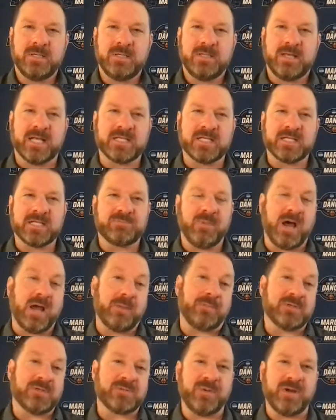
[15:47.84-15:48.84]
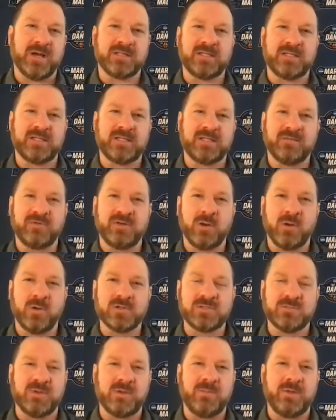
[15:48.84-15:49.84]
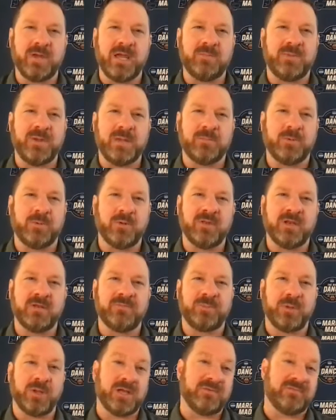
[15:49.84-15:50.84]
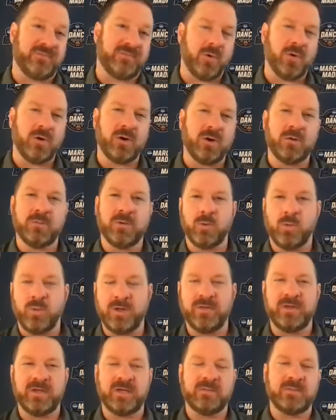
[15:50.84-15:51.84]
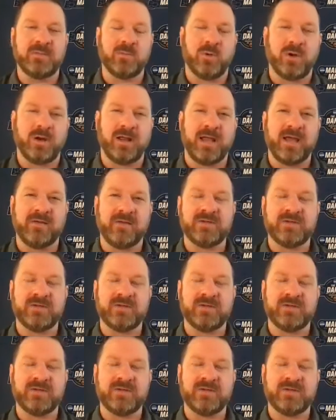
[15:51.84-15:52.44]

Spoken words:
That's my perspective, and knowing some NBA people that have played for him or with him and what have you.